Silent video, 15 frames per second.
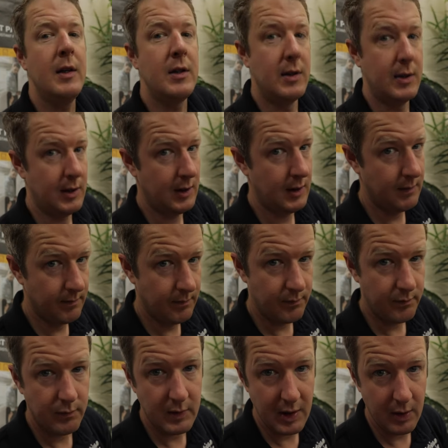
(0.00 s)
to
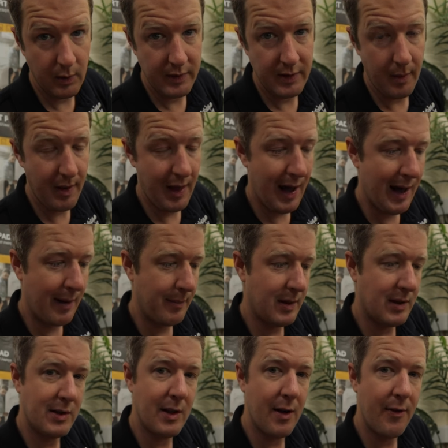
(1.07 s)
deal with some of that
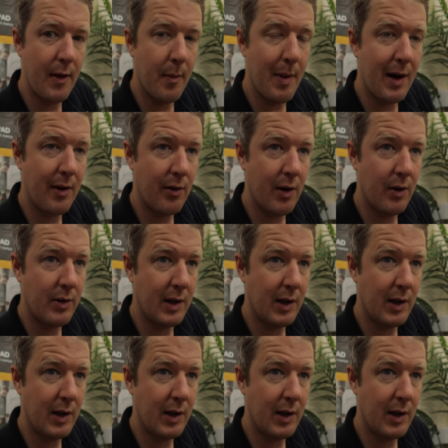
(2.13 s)
admin stuff in the background,